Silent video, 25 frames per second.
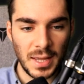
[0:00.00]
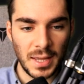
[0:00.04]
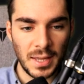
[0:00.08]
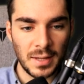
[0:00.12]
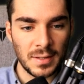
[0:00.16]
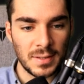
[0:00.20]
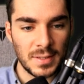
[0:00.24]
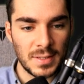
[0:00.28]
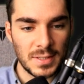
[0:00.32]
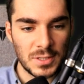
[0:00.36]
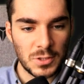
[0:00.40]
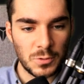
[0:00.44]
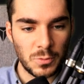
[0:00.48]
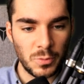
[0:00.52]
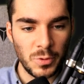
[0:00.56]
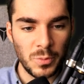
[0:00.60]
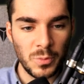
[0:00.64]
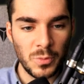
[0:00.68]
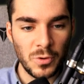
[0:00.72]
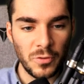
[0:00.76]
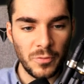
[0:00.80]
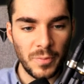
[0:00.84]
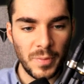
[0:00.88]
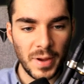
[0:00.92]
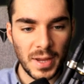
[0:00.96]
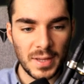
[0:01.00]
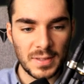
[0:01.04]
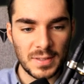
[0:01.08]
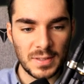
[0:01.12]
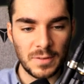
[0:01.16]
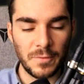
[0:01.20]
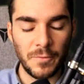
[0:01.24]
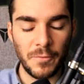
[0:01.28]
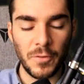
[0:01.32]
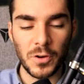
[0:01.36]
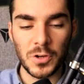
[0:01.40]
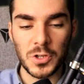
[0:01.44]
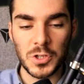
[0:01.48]
and this remove magazine
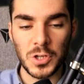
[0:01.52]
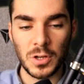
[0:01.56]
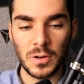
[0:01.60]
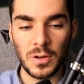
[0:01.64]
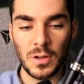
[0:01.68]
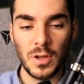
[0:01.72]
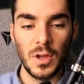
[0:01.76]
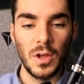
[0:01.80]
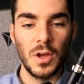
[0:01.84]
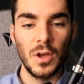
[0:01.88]
function